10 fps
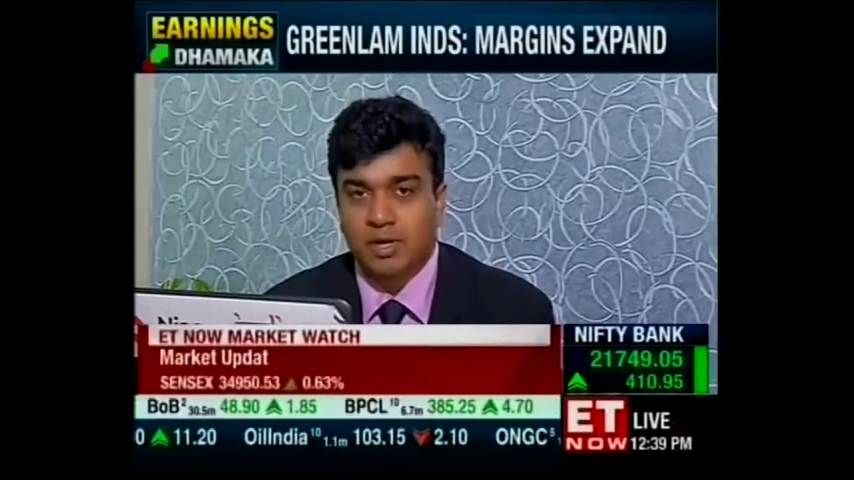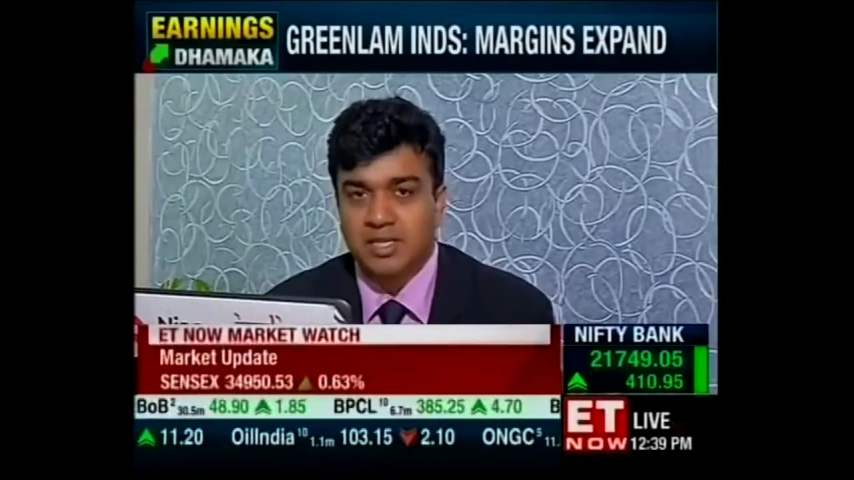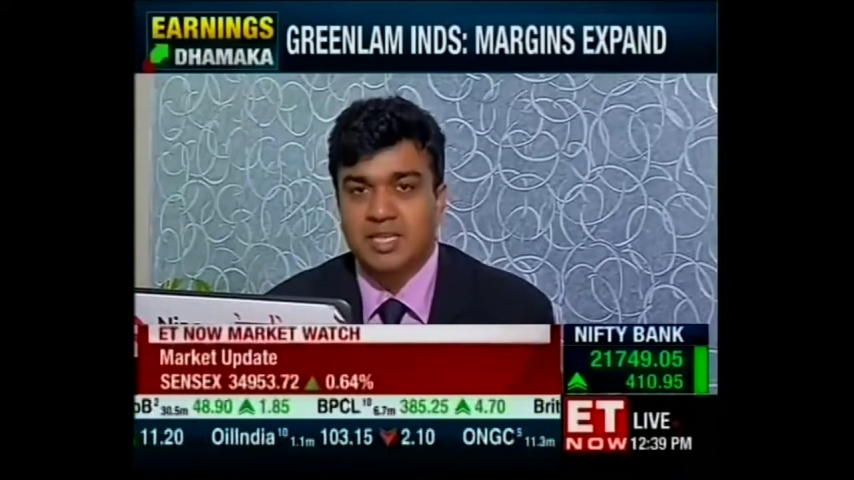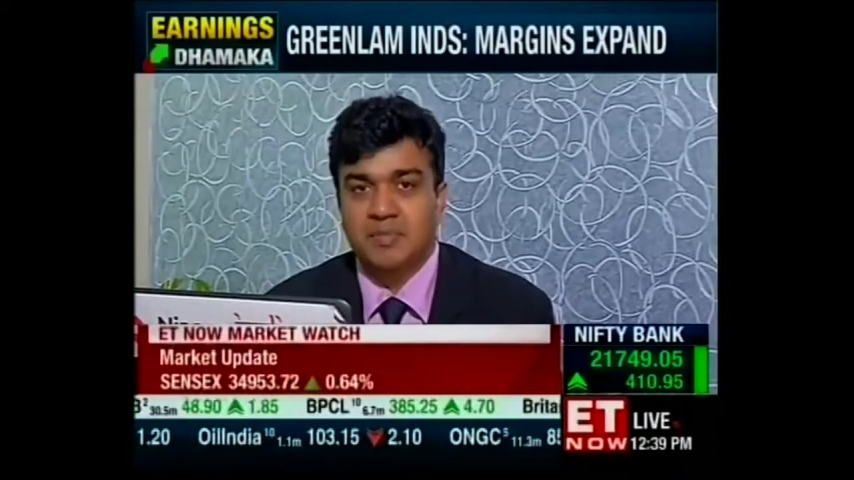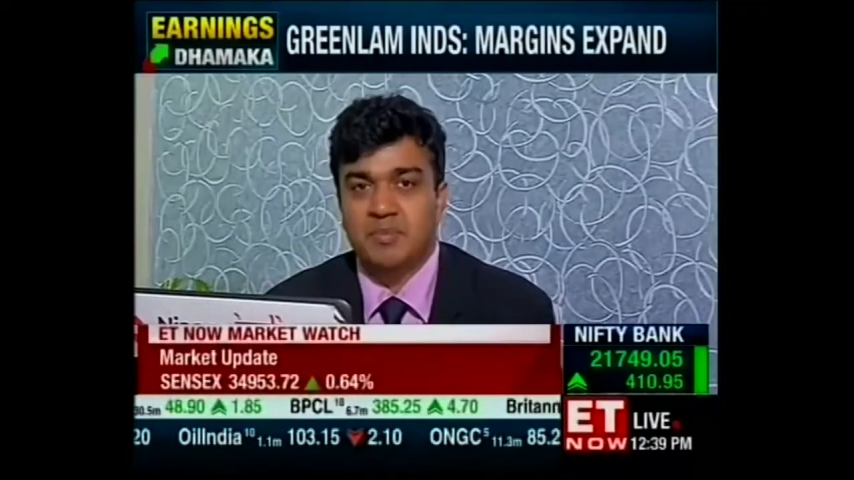What
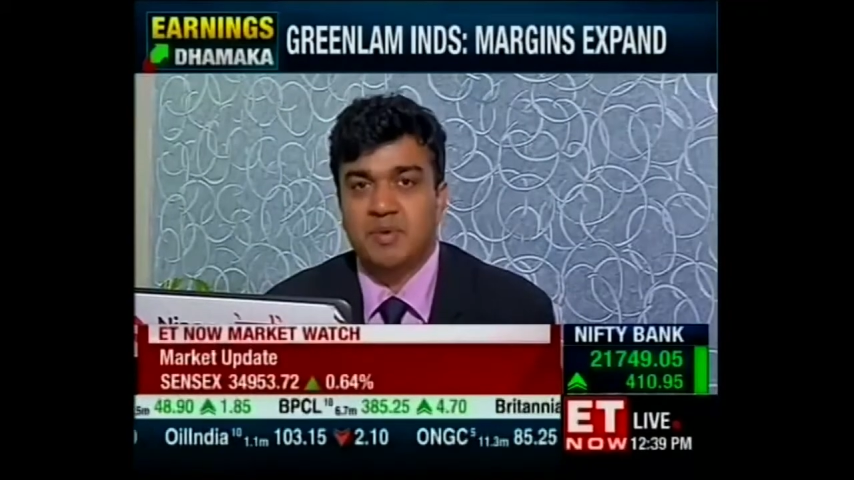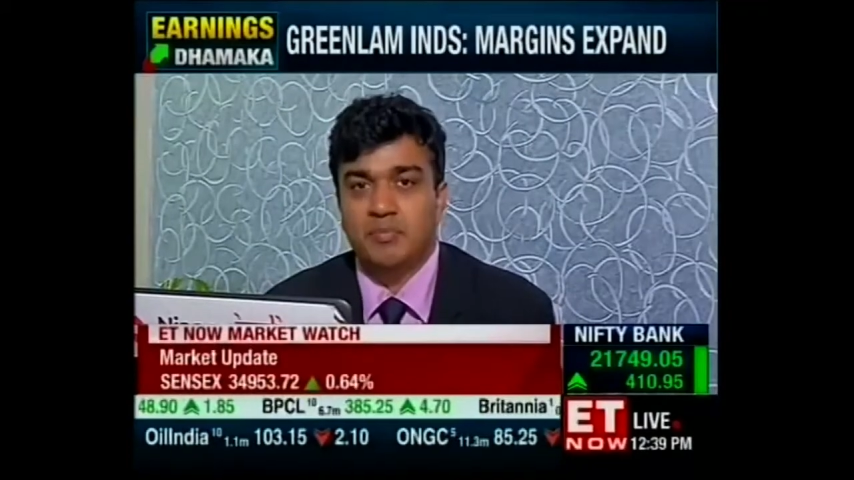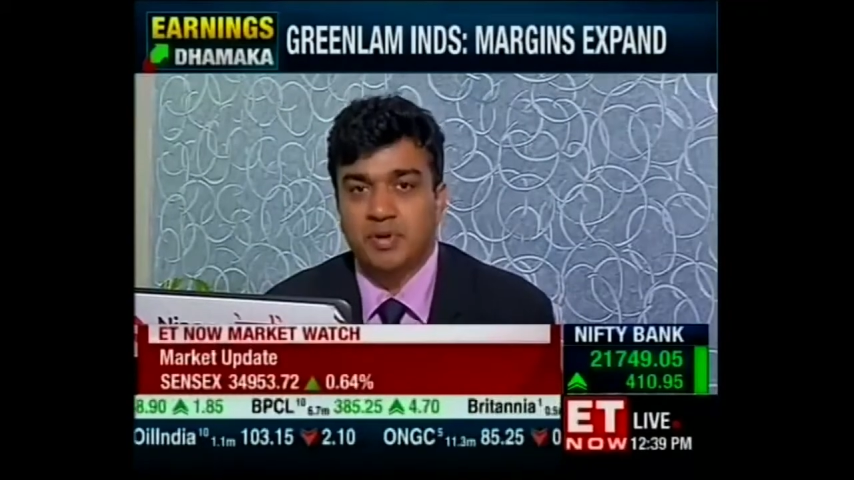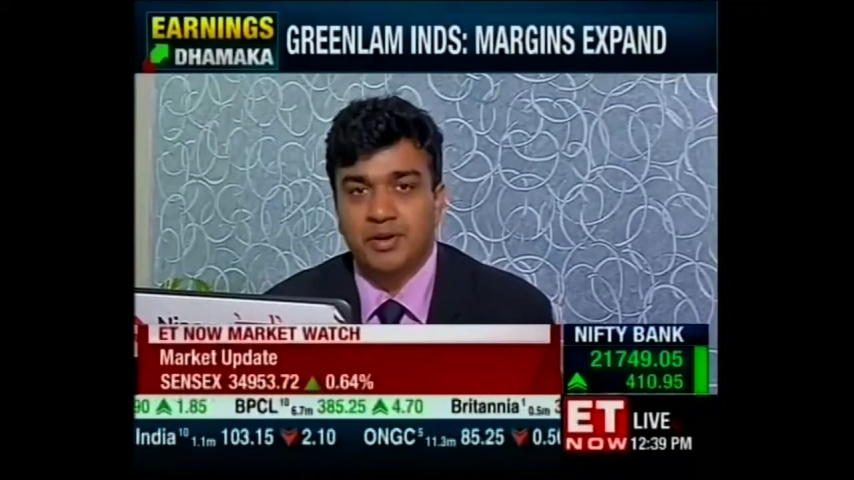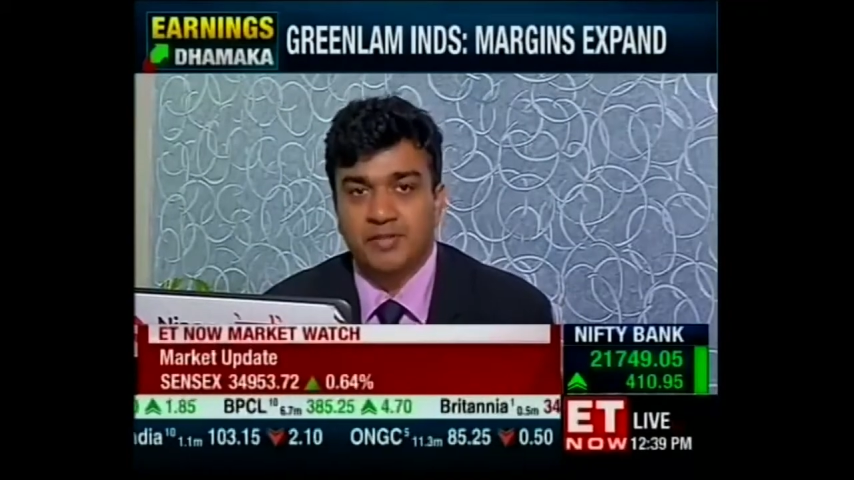does
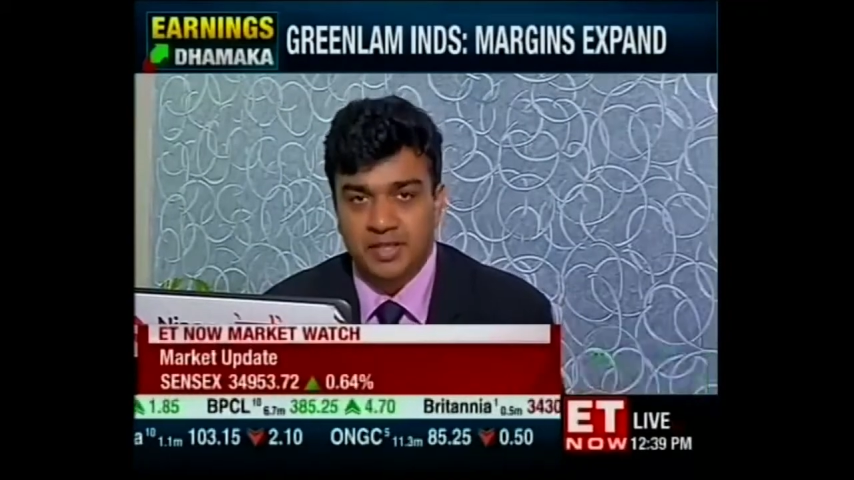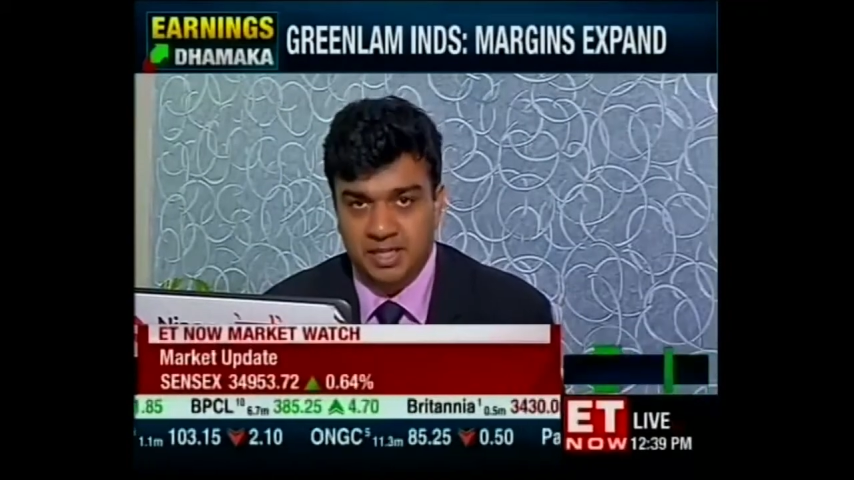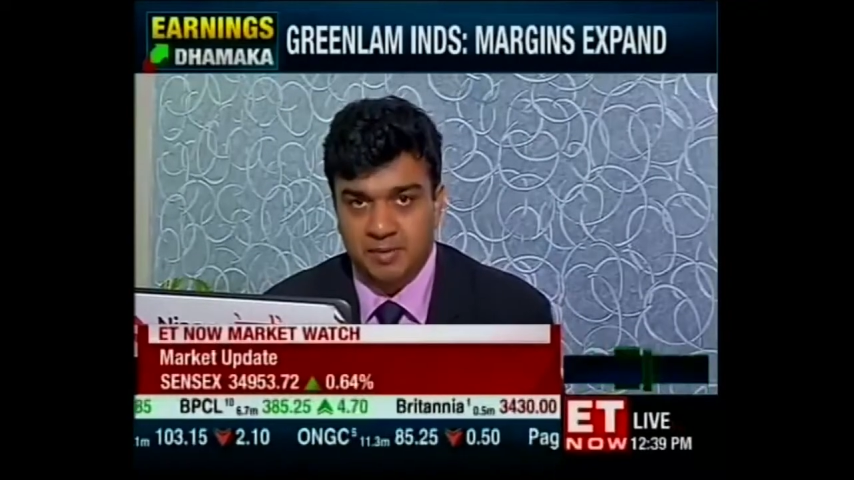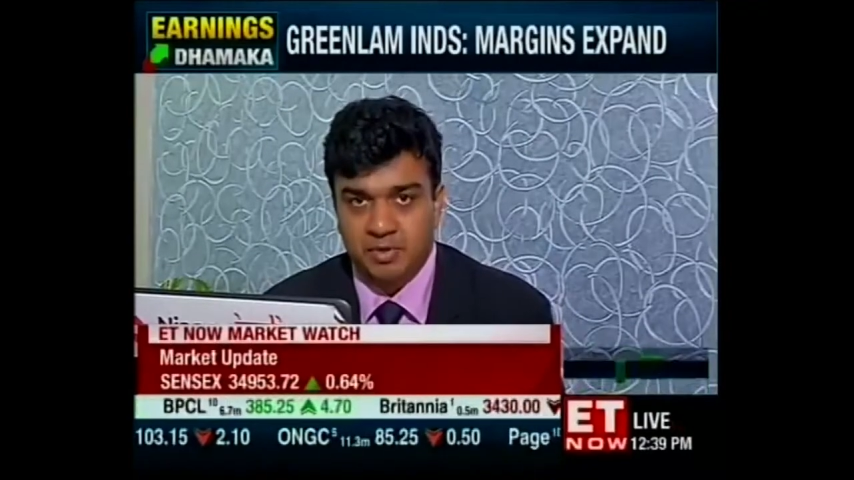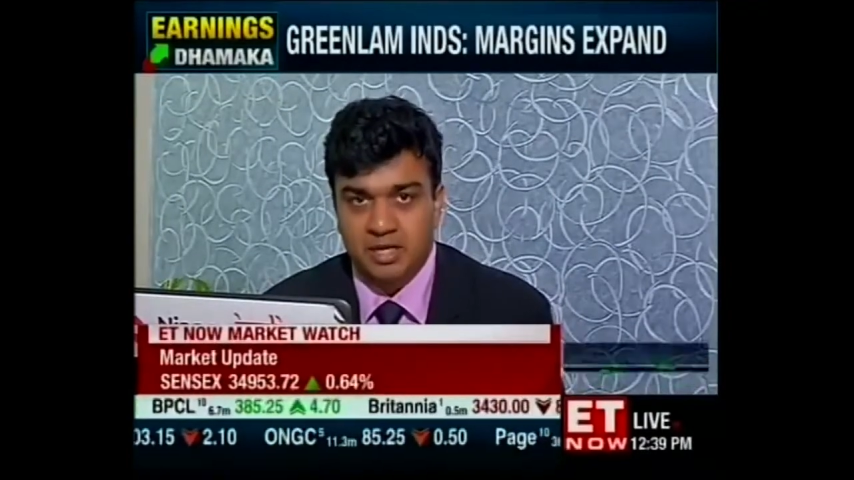ABB bring on the
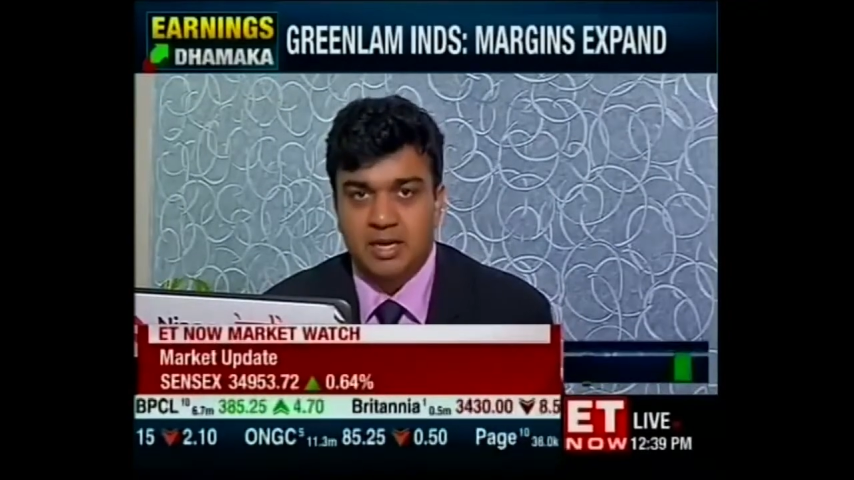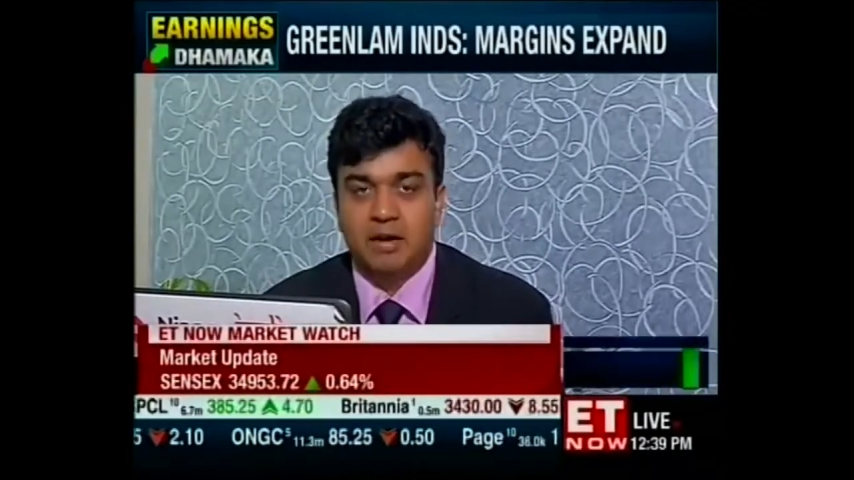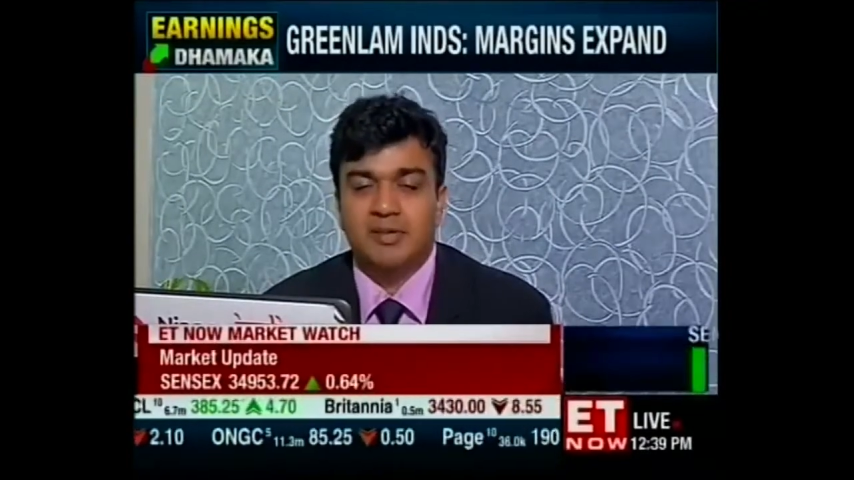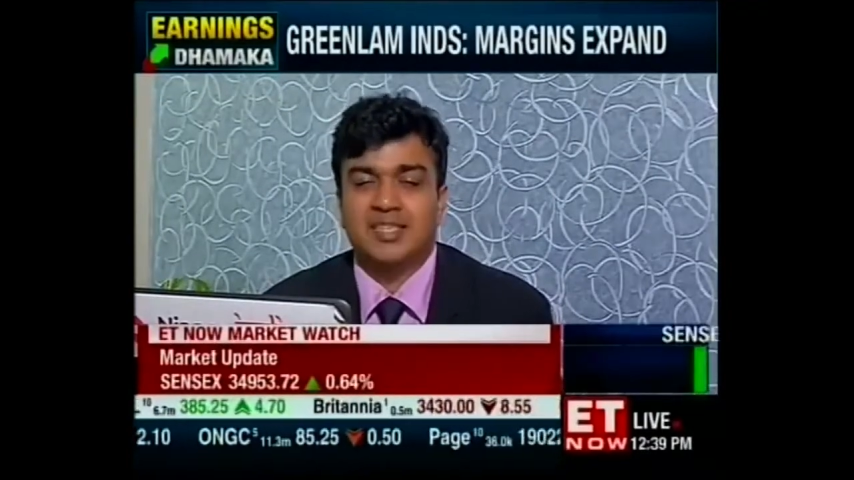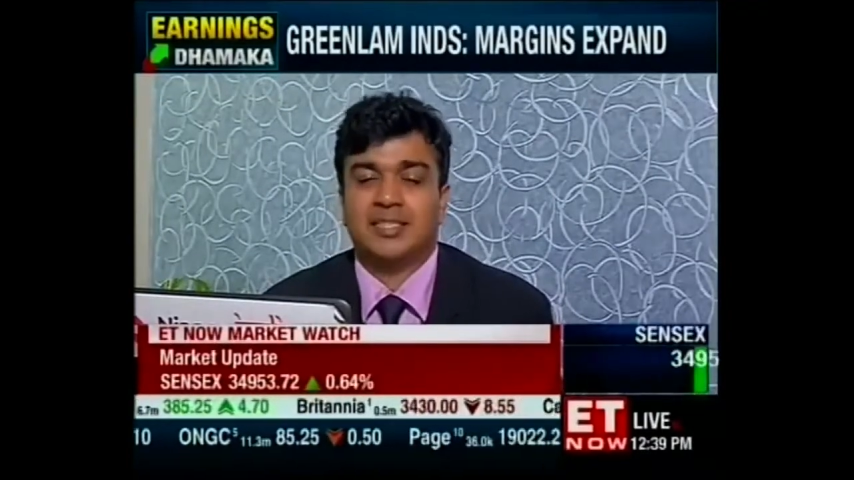table and
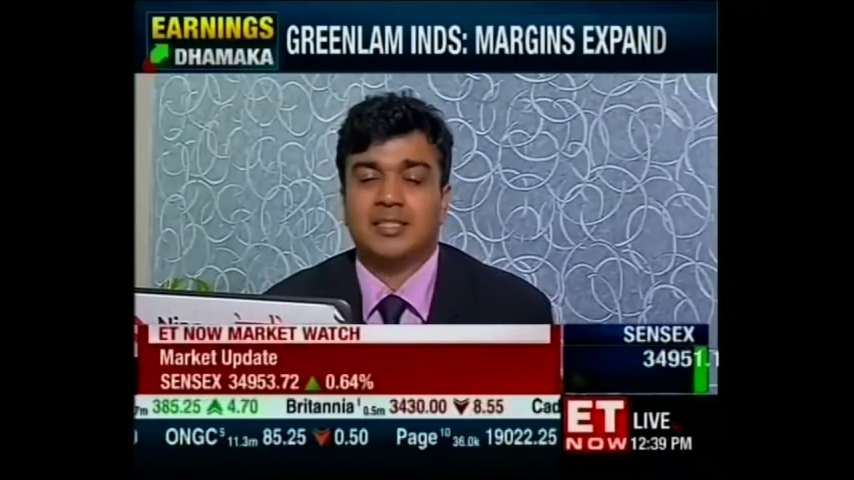how does